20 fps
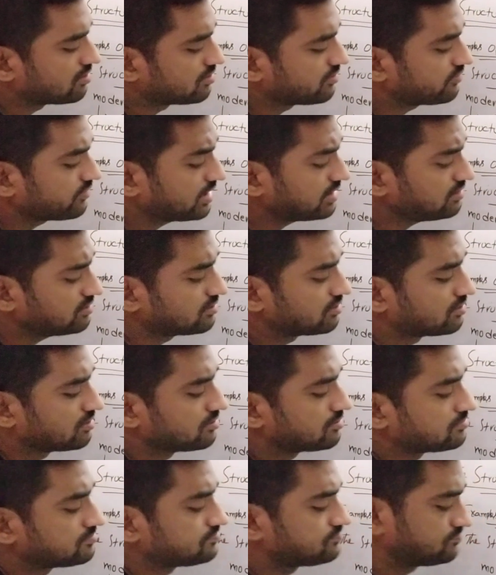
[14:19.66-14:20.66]
Fine.
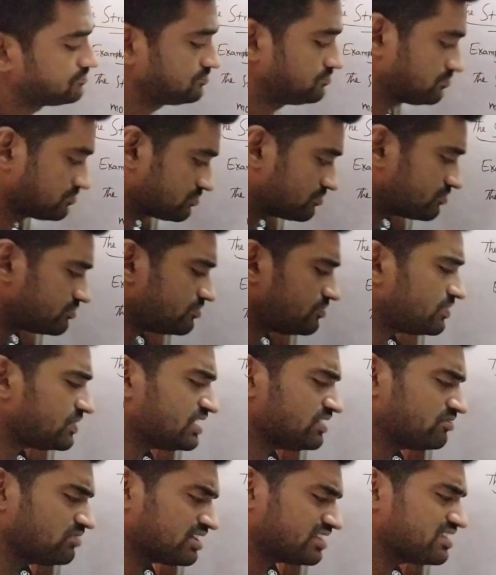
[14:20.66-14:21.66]

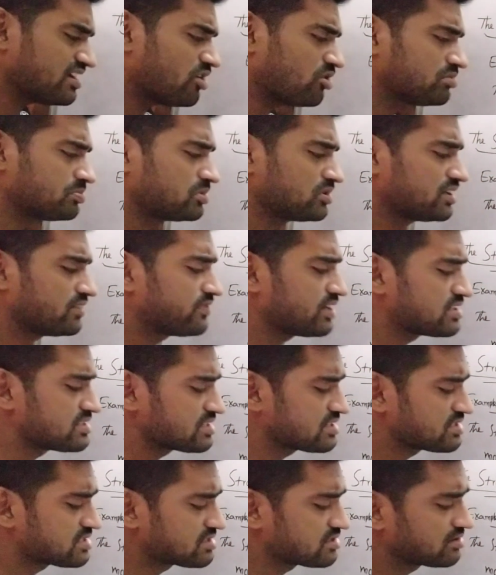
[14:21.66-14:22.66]
What are the output
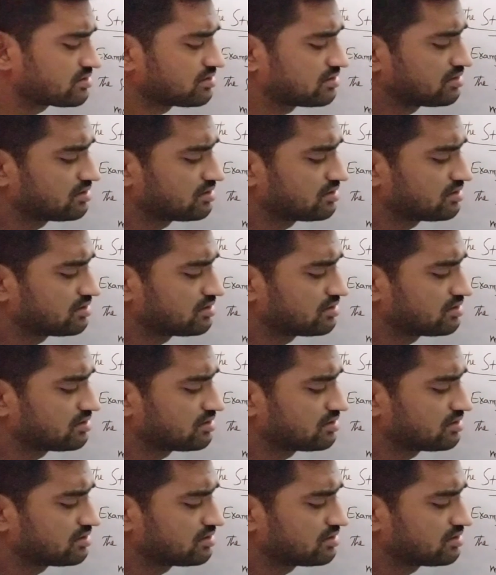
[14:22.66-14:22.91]
devices?